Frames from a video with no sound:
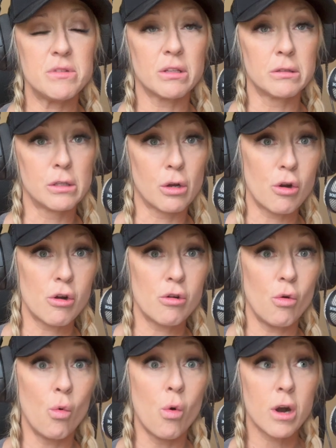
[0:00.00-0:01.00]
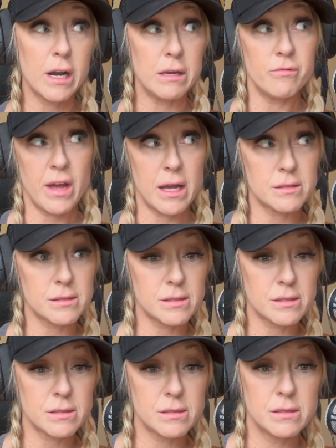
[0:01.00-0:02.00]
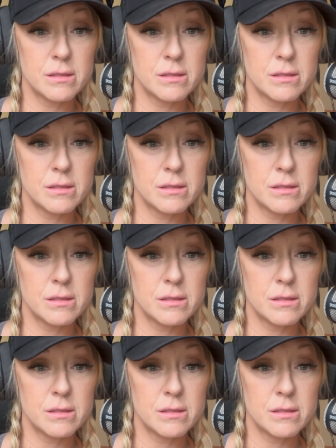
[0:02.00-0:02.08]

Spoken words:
to learn or invest.